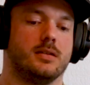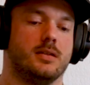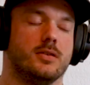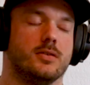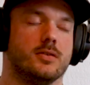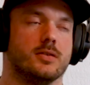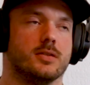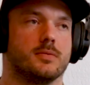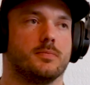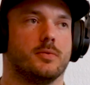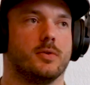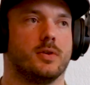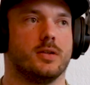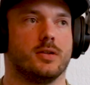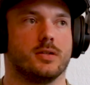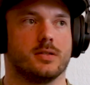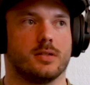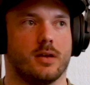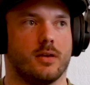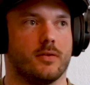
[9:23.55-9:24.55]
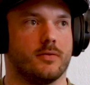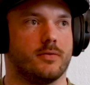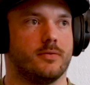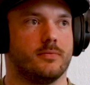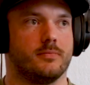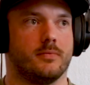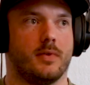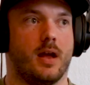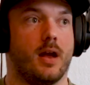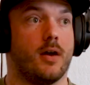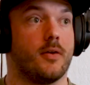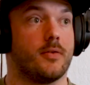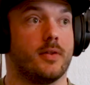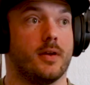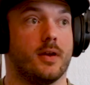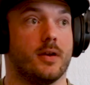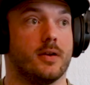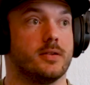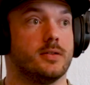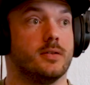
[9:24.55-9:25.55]
just putting yourself out
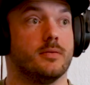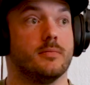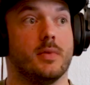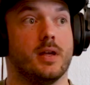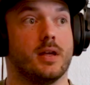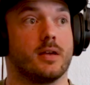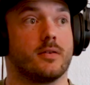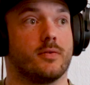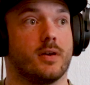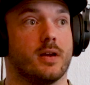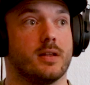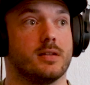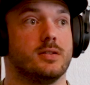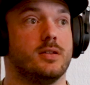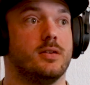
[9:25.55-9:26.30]
there to make friends?